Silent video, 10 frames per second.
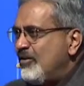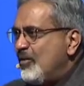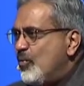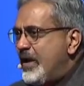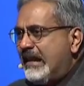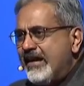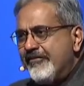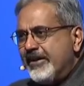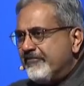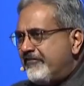We live
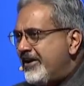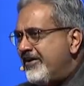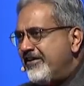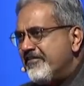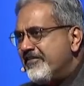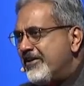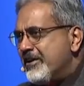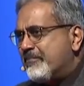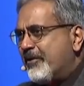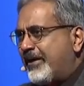in very, very
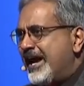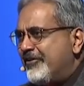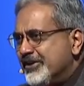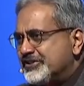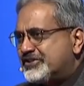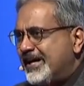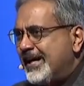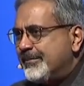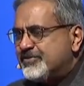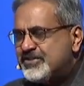precarious times.